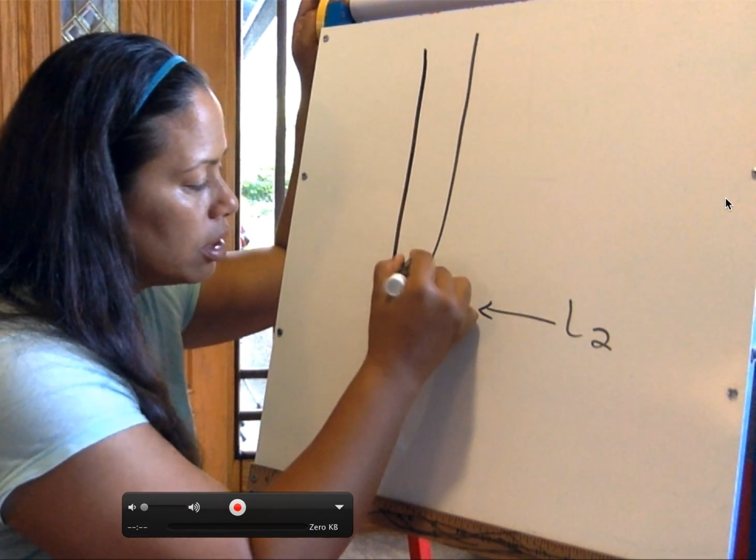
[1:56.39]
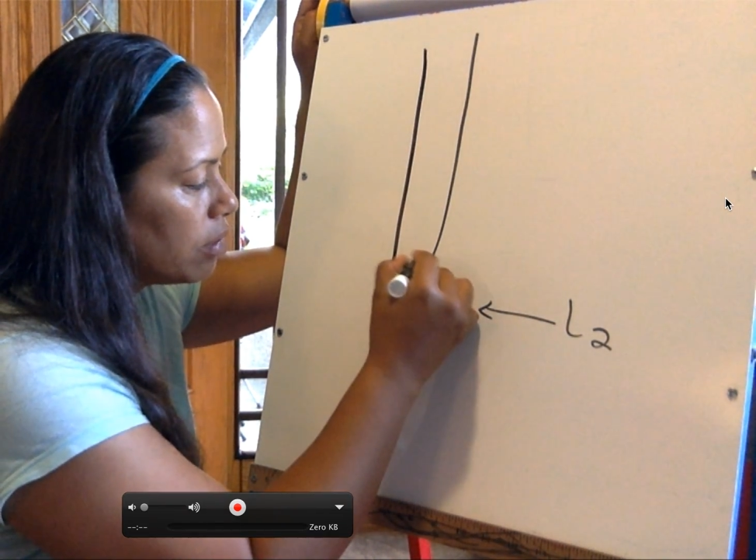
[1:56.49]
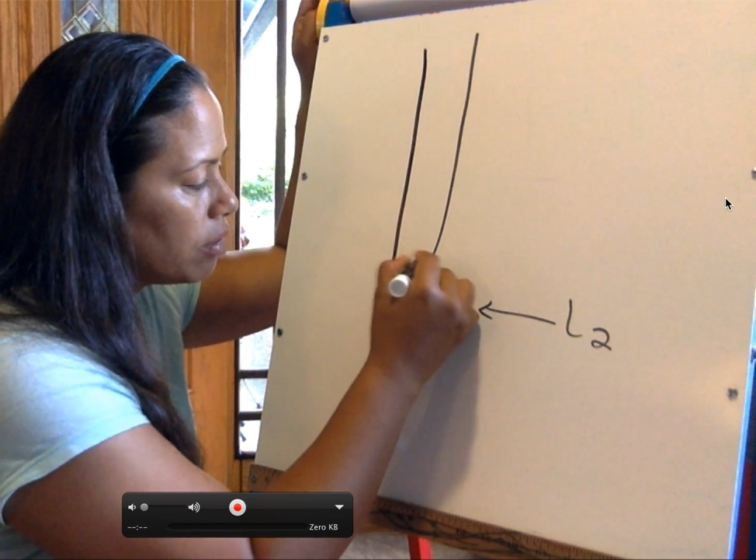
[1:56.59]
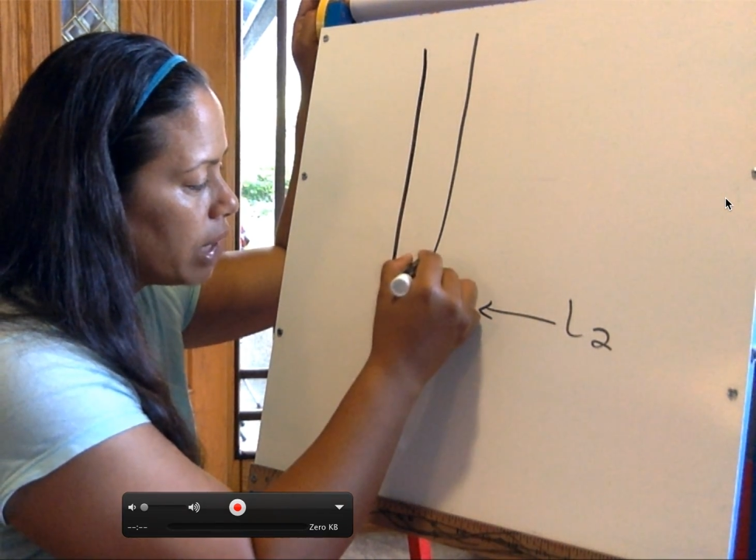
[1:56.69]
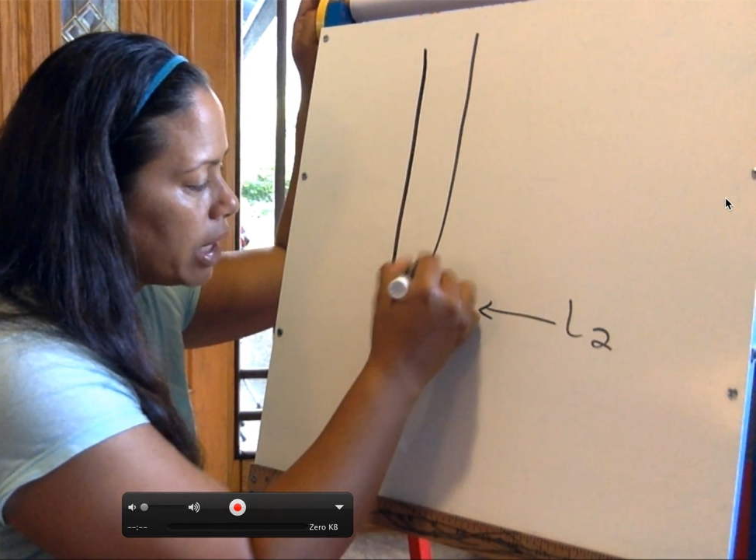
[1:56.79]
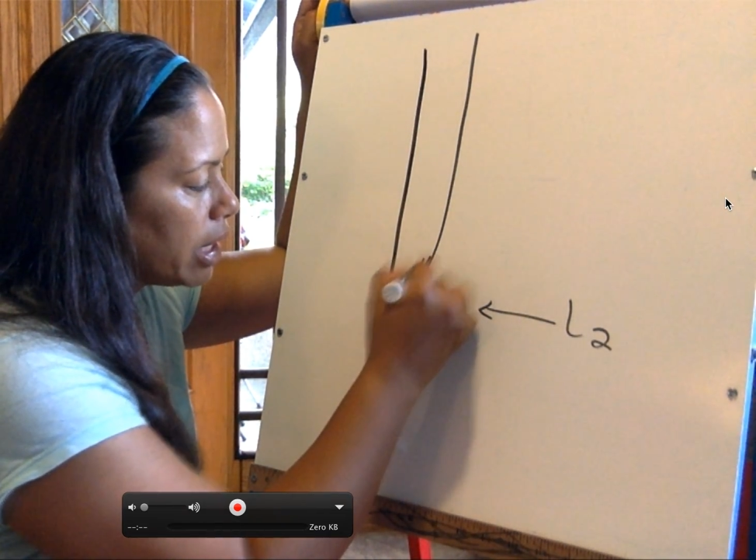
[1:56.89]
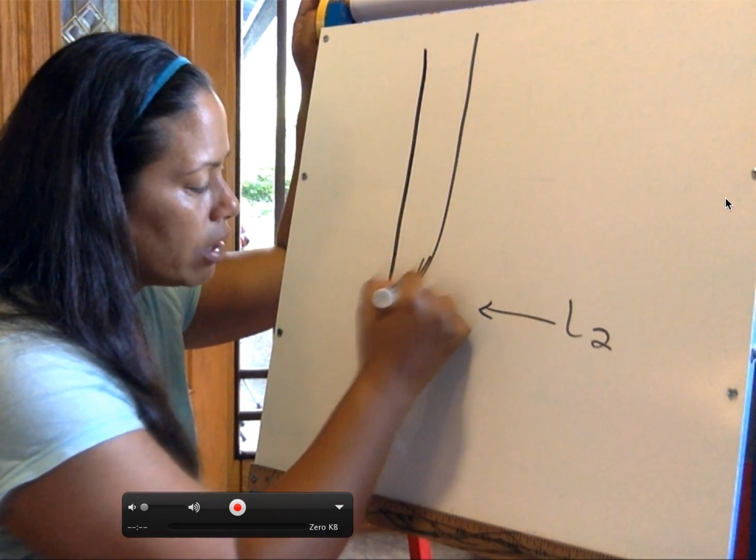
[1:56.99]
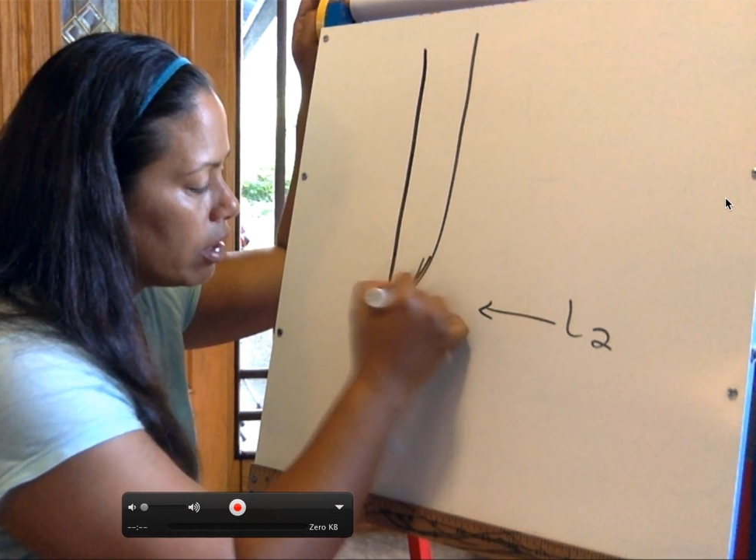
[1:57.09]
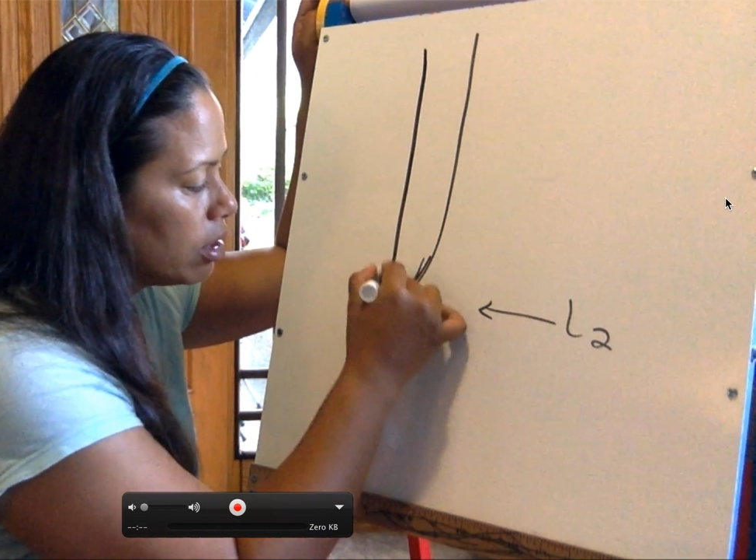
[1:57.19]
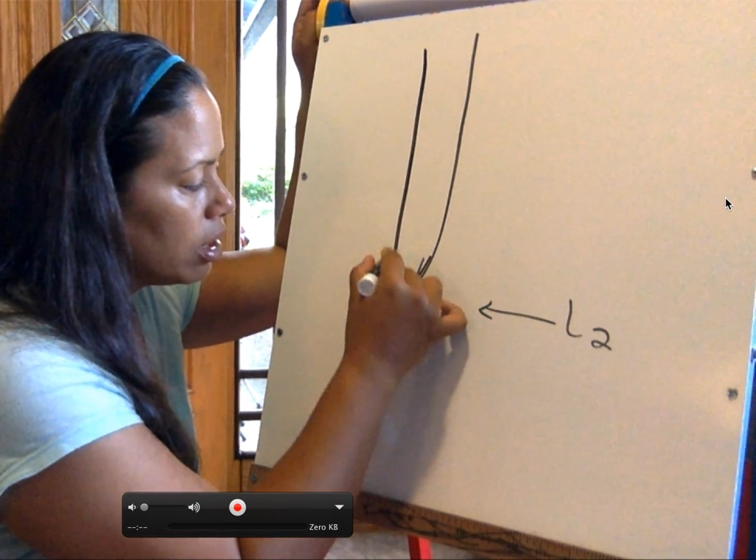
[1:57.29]
right here,
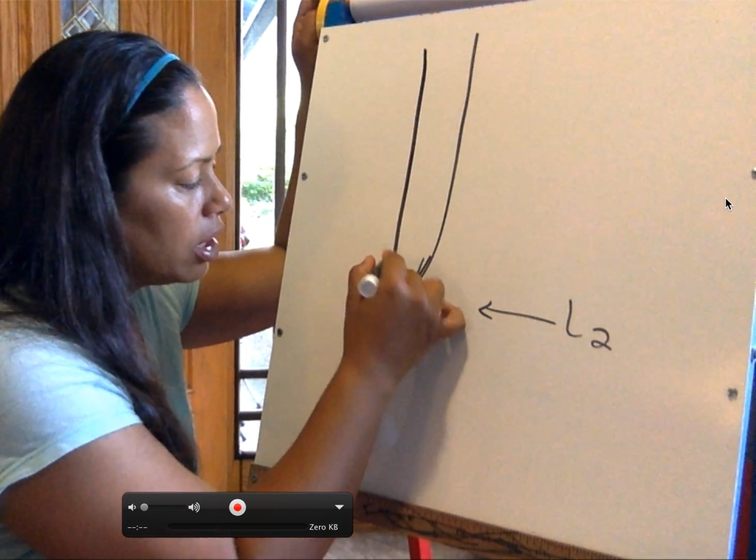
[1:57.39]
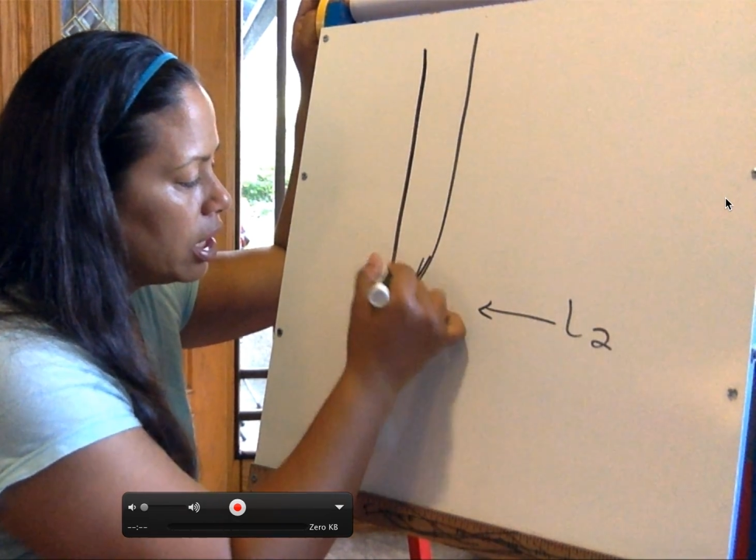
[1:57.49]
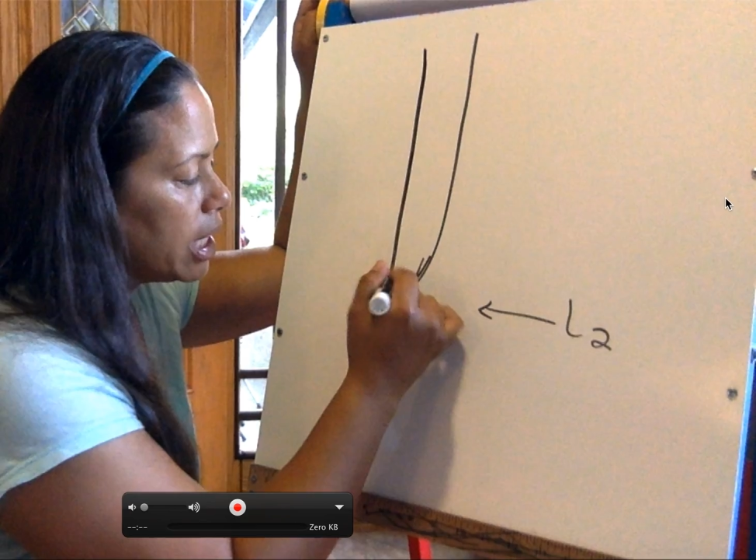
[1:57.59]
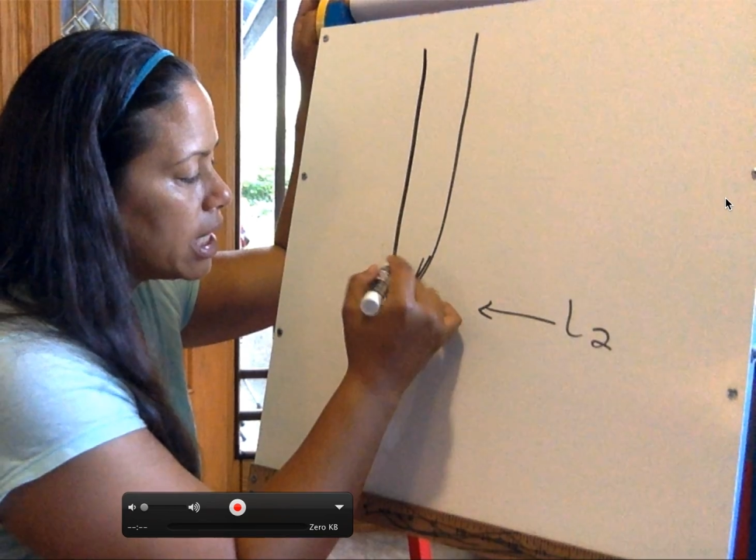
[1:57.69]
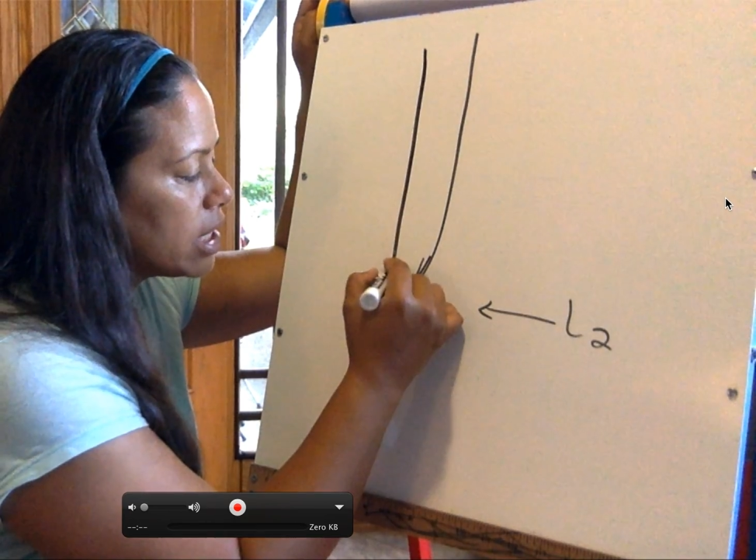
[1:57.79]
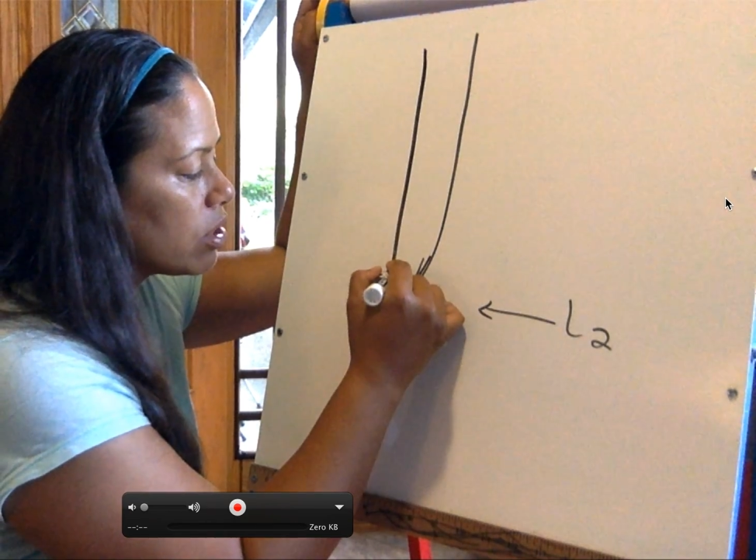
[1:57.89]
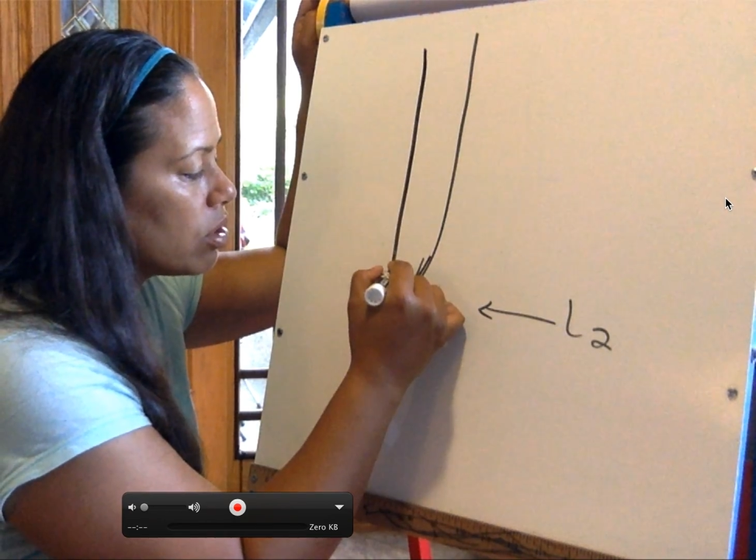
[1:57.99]
is